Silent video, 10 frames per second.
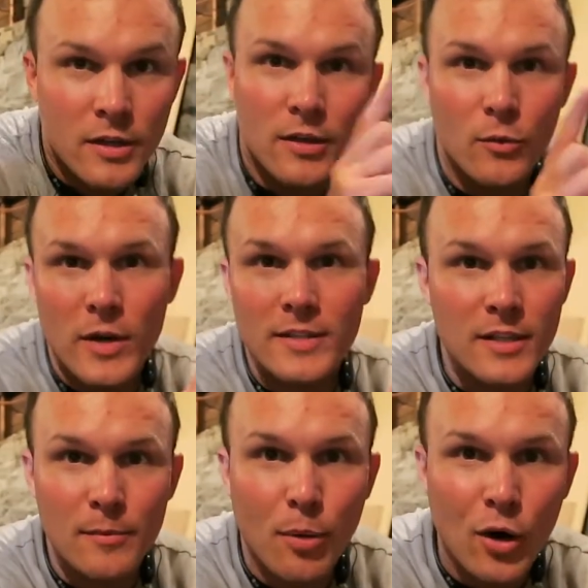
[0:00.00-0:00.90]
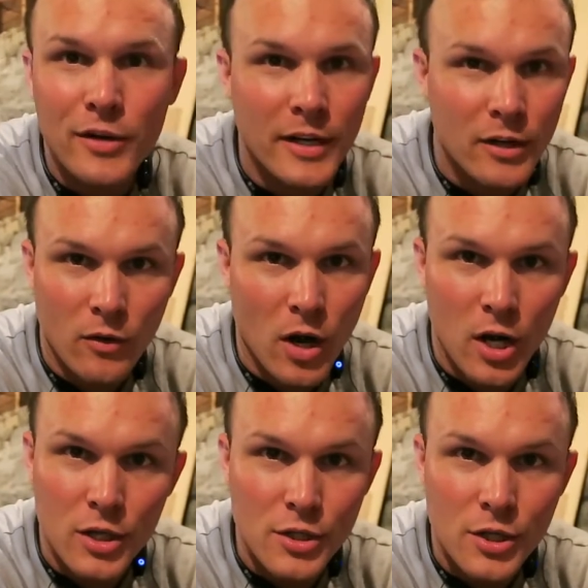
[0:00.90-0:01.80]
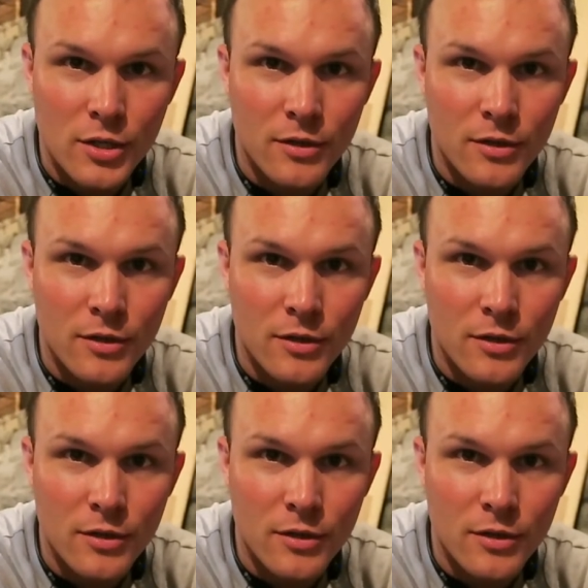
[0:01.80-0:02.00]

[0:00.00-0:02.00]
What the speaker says: the resident parking garage